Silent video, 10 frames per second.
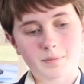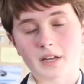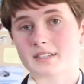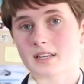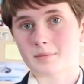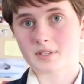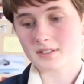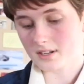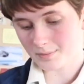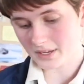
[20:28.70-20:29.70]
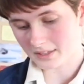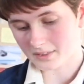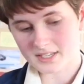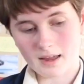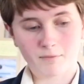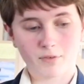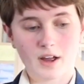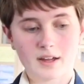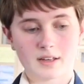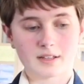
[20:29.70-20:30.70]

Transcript: but except instead of being at the 10th fret,